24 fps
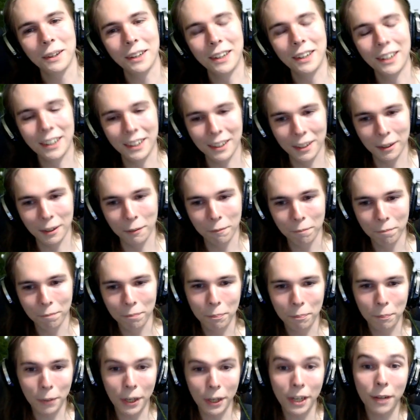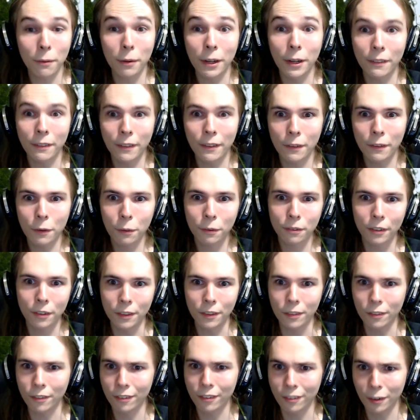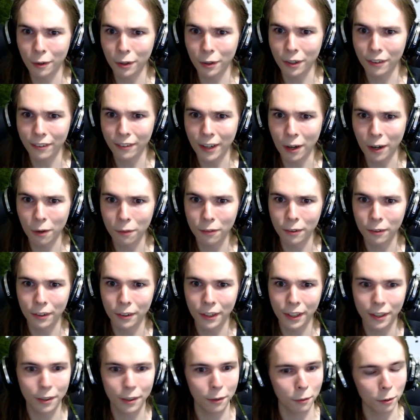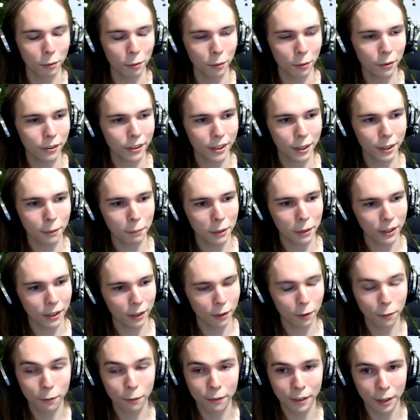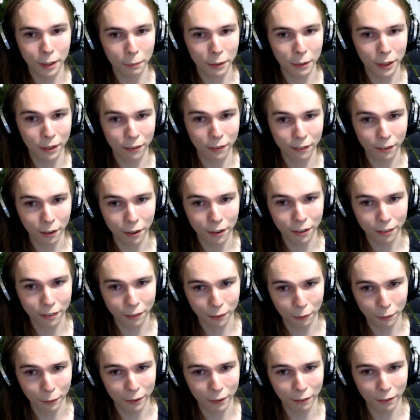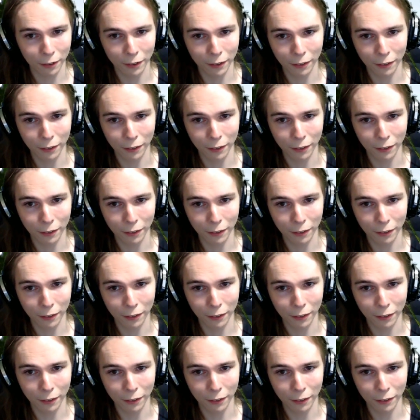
But anyway, then there was like this serious council later where we were talking about like who's gonna be in charge or whatever.